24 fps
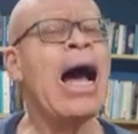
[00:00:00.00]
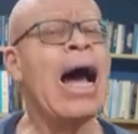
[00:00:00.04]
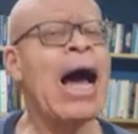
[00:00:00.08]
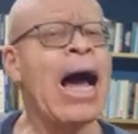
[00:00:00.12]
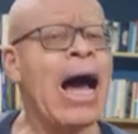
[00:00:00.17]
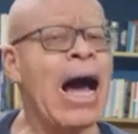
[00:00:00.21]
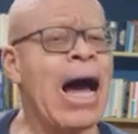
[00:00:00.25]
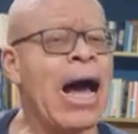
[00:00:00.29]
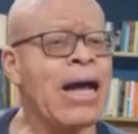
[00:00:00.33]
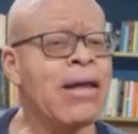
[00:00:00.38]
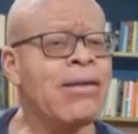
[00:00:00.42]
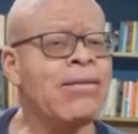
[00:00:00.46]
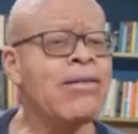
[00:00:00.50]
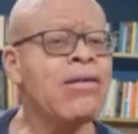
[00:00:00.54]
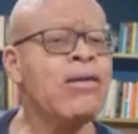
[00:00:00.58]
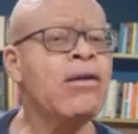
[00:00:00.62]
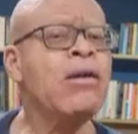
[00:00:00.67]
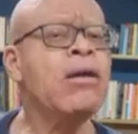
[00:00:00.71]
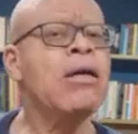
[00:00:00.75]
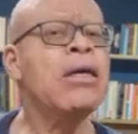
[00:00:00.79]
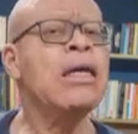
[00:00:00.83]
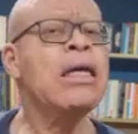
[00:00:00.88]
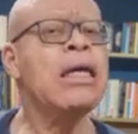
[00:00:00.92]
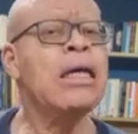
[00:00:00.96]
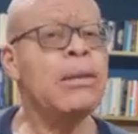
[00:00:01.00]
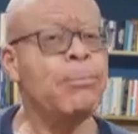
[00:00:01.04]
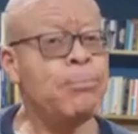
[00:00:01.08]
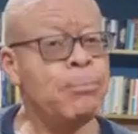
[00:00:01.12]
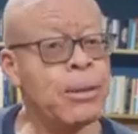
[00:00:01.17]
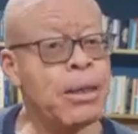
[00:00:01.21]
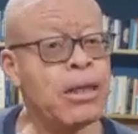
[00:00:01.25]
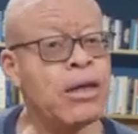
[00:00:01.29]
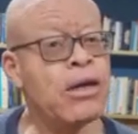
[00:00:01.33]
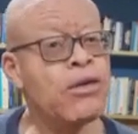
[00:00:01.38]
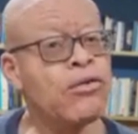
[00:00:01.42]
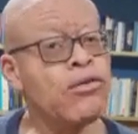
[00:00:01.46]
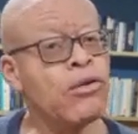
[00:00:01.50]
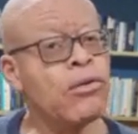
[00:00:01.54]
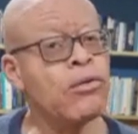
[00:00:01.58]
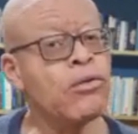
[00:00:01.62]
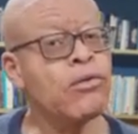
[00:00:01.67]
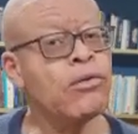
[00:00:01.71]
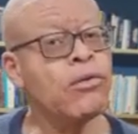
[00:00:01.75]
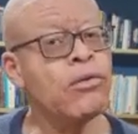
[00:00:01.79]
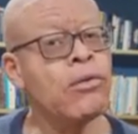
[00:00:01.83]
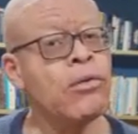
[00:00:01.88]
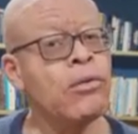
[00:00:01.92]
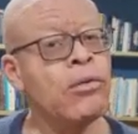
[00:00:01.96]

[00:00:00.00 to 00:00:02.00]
has implications